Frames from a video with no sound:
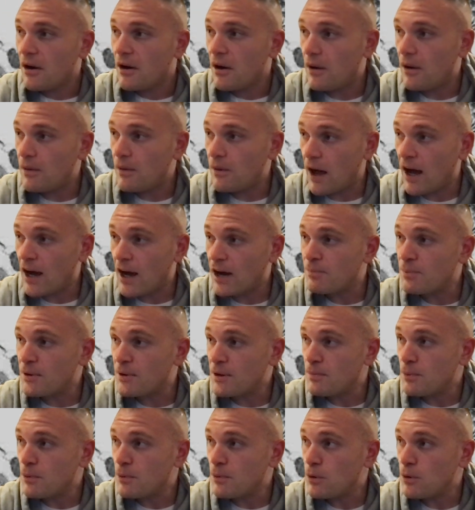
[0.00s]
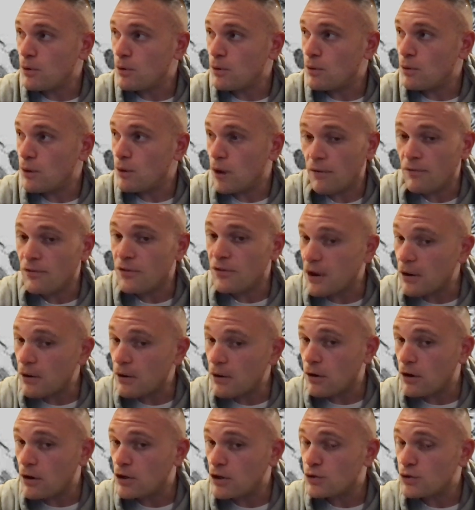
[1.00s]
A lot of people love their
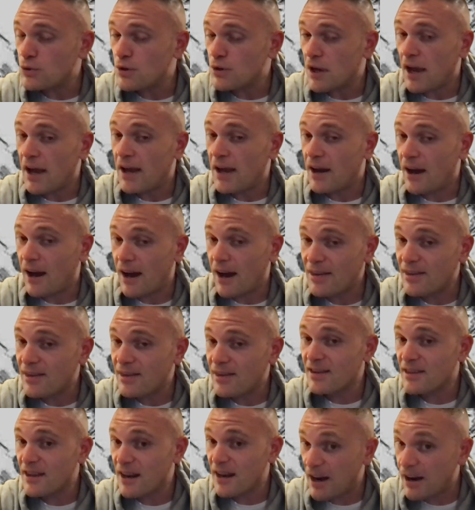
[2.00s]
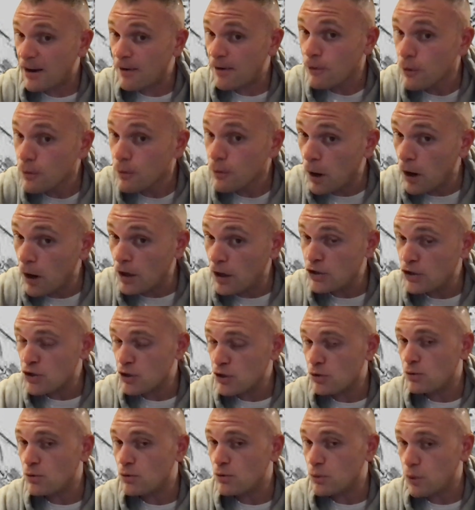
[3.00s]
country, and I think that everybody
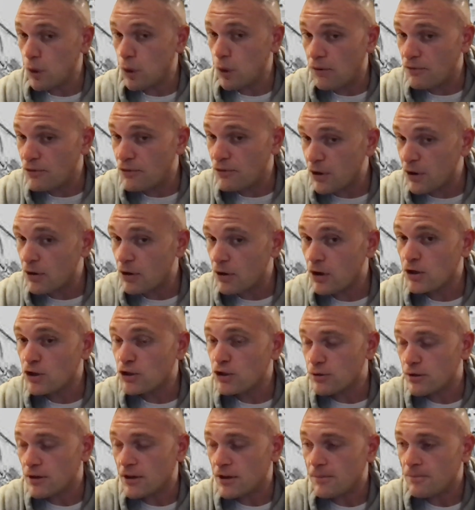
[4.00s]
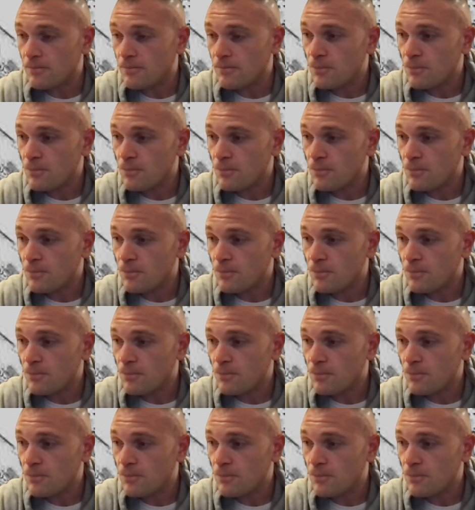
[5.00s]
should love their country.